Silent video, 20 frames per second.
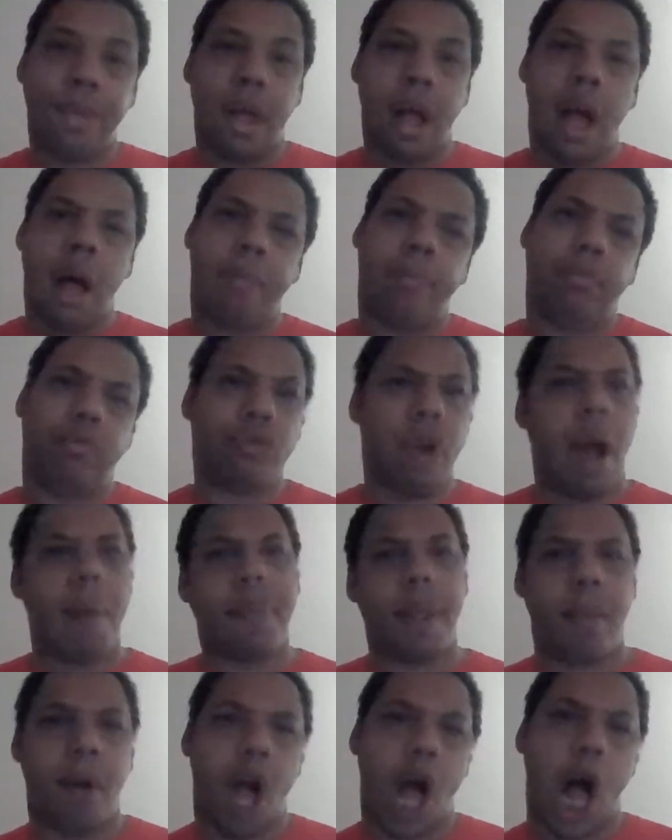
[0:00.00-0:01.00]
Oh, drop
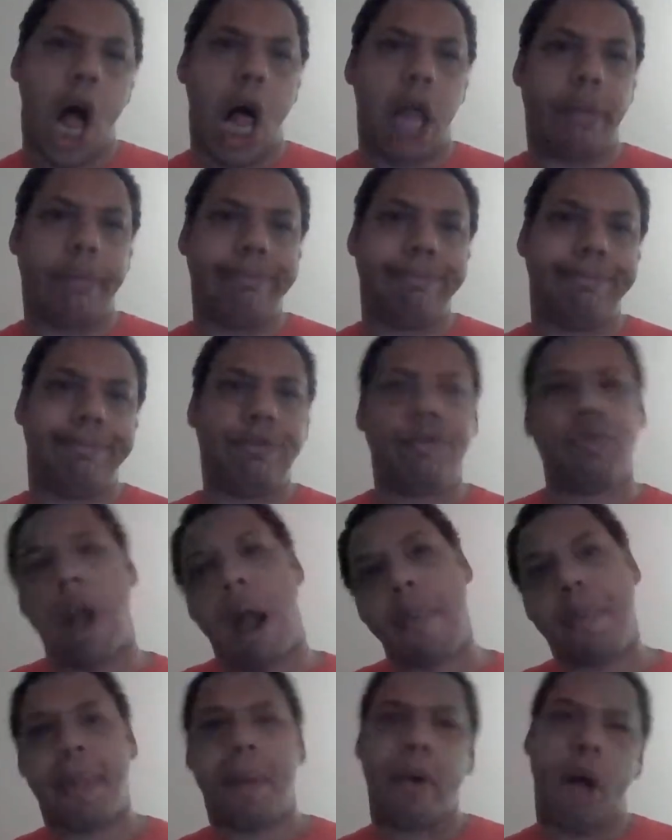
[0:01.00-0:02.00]
the ball.
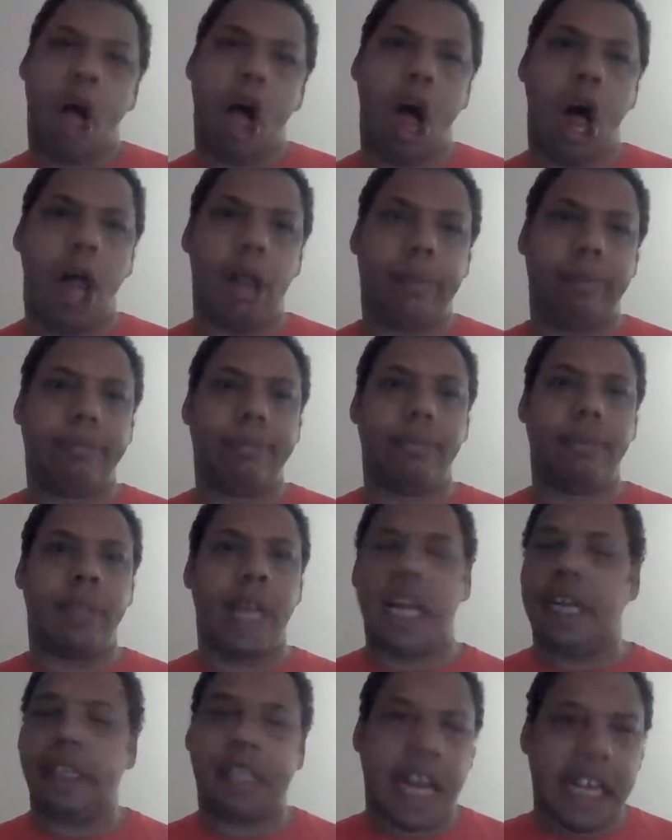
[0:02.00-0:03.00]
Drop the ball.
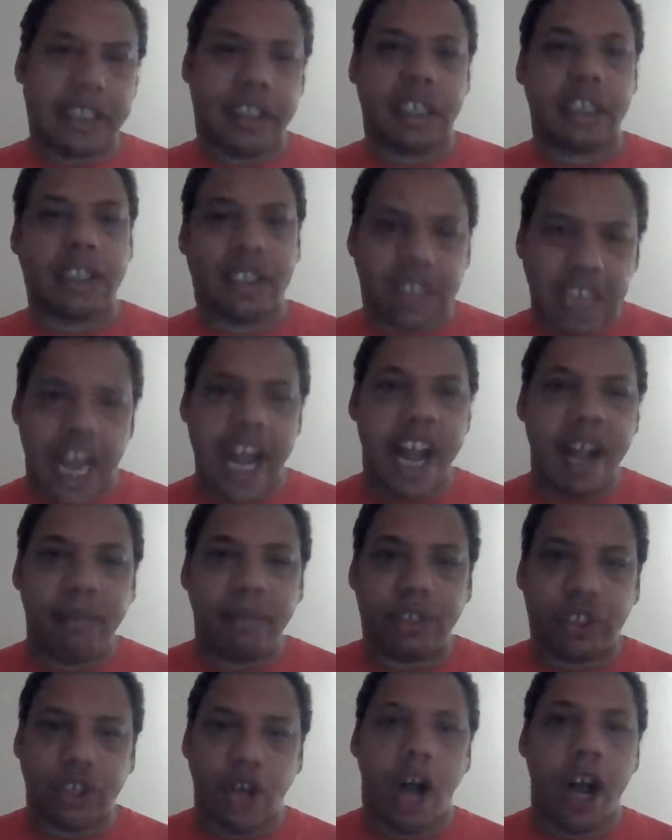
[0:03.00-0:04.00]
Like, that's the same
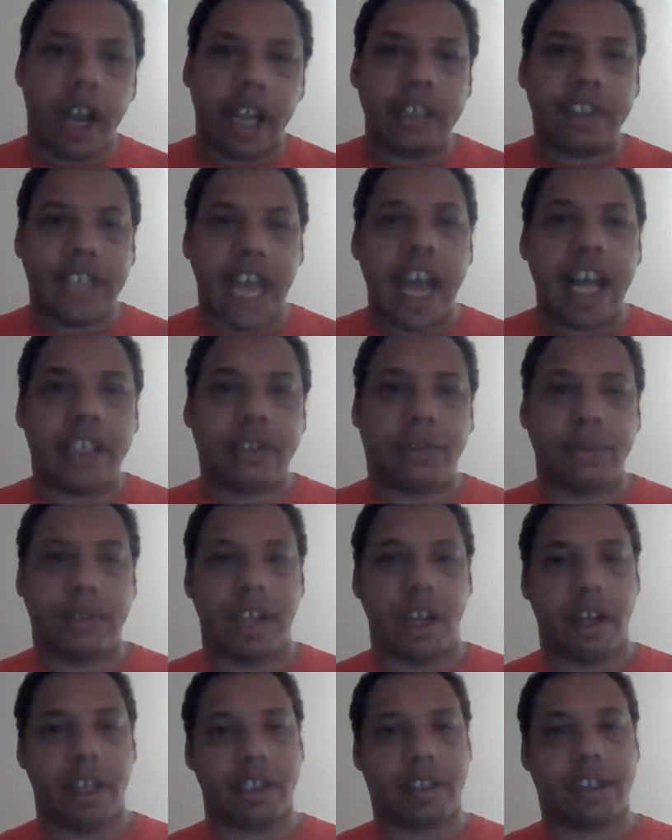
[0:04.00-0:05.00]
song and dance with
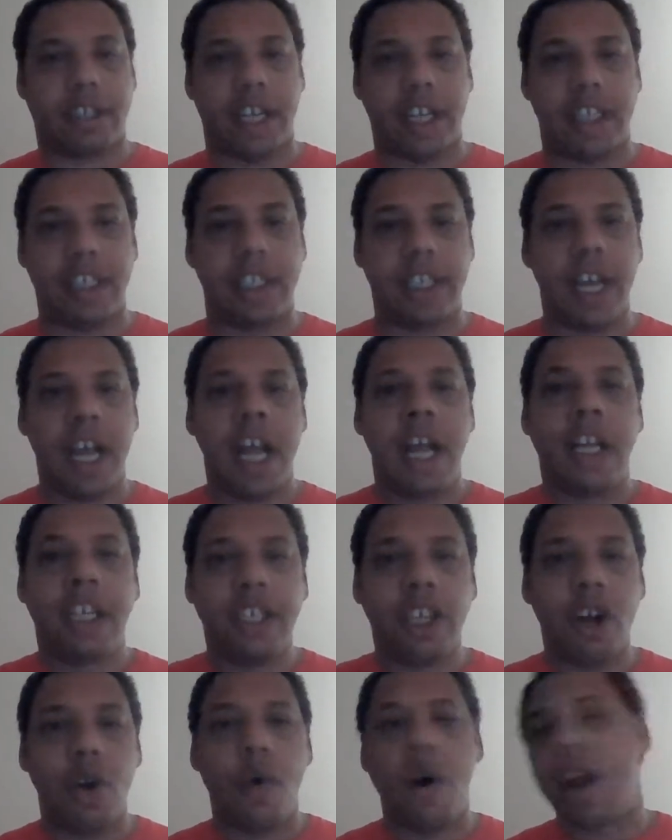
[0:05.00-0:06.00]
Darius Slayton.
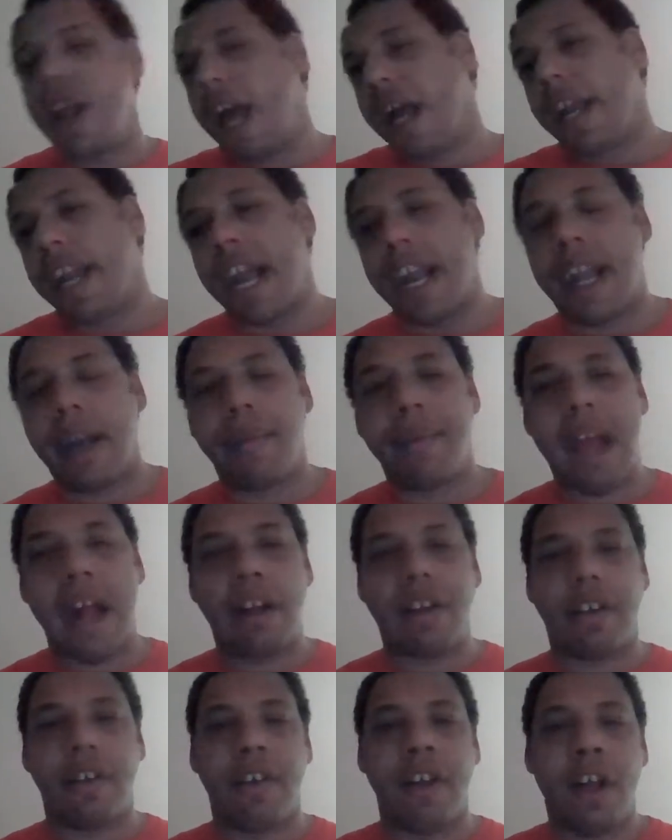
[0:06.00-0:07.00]
You know what? Kick him
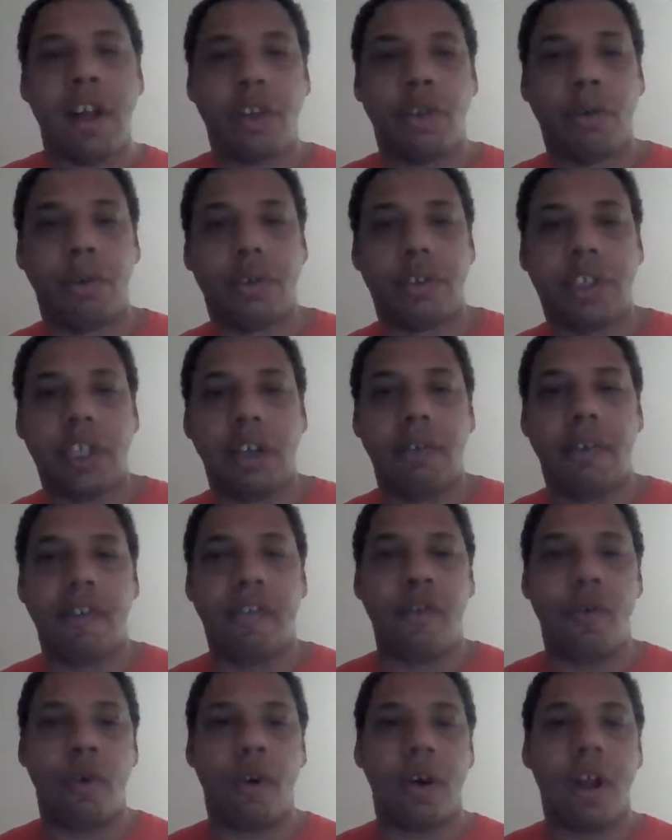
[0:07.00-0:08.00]
down to receiver
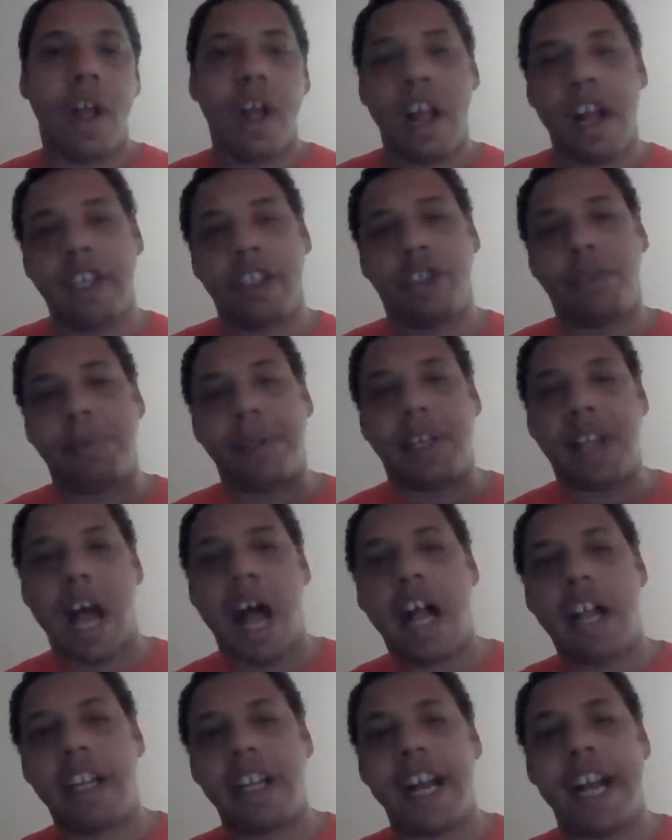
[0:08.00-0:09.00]
4. It should be
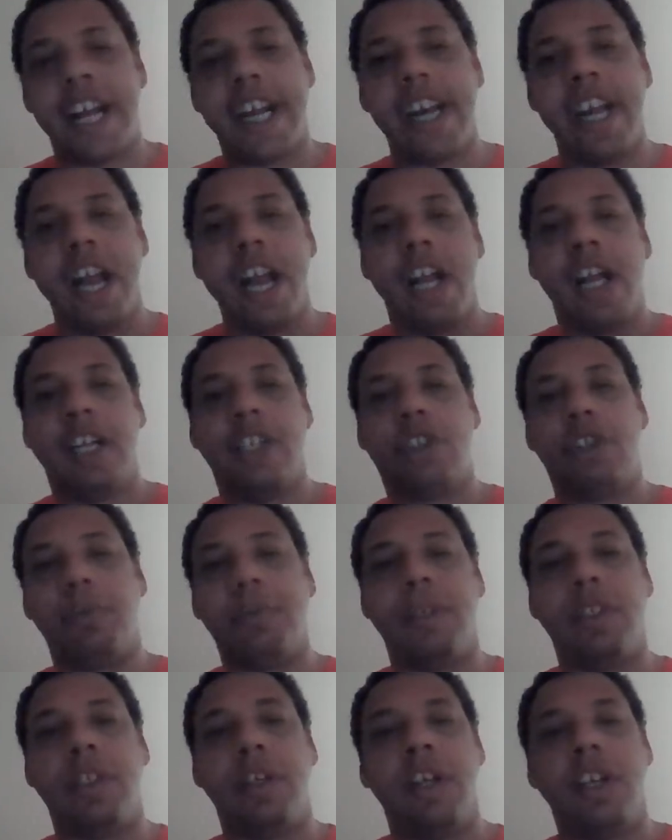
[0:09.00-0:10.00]
Galladay. It should
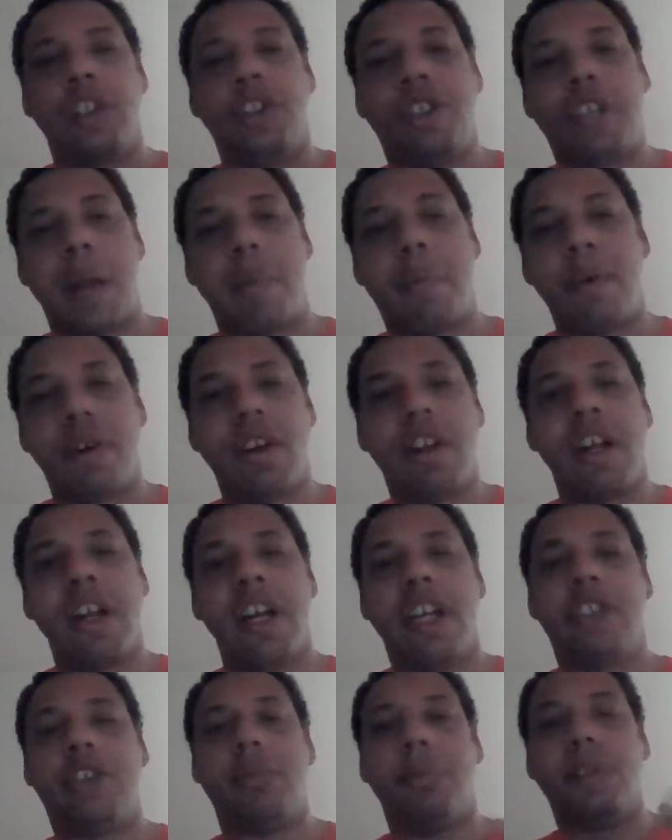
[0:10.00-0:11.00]
be Shepard.
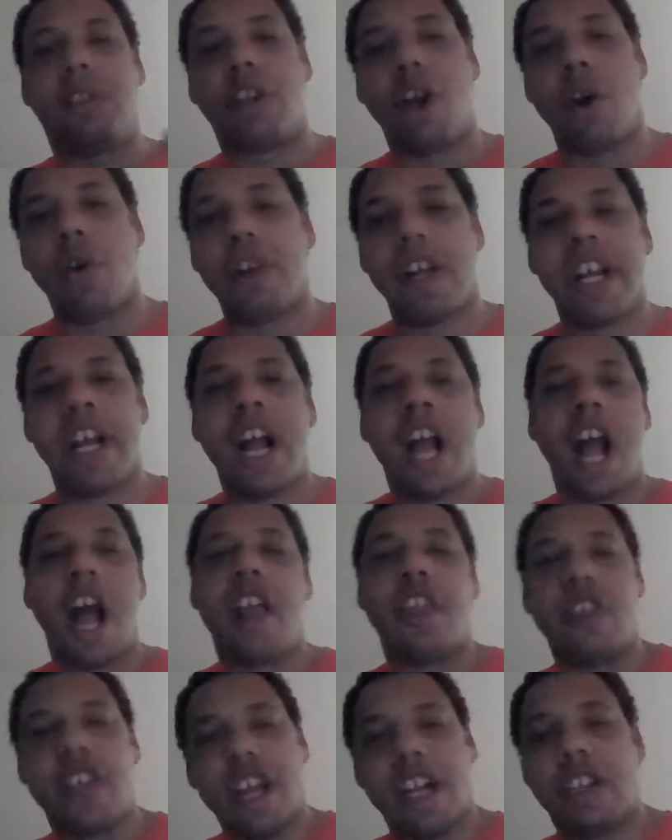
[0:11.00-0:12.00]
It should be Tony.
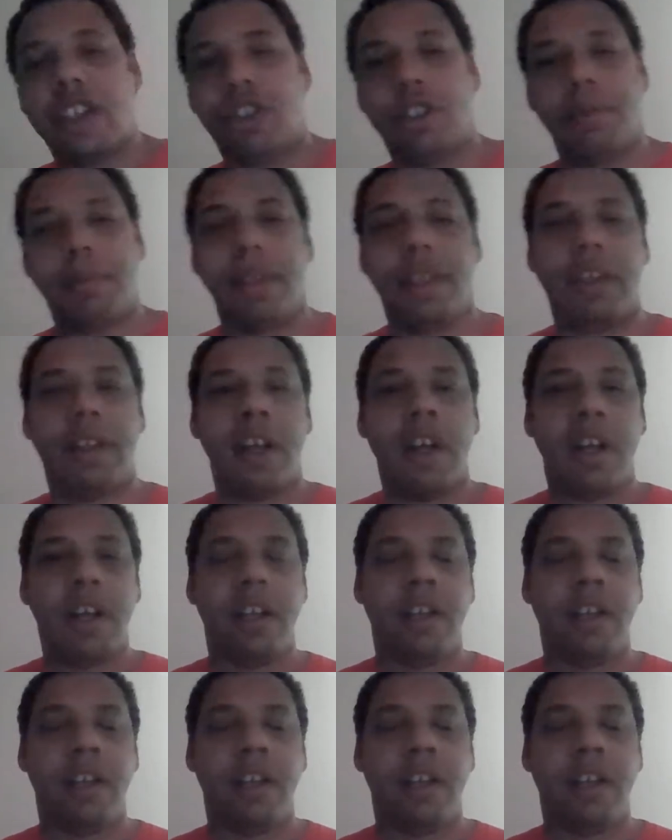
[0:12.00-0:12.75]
And then it should be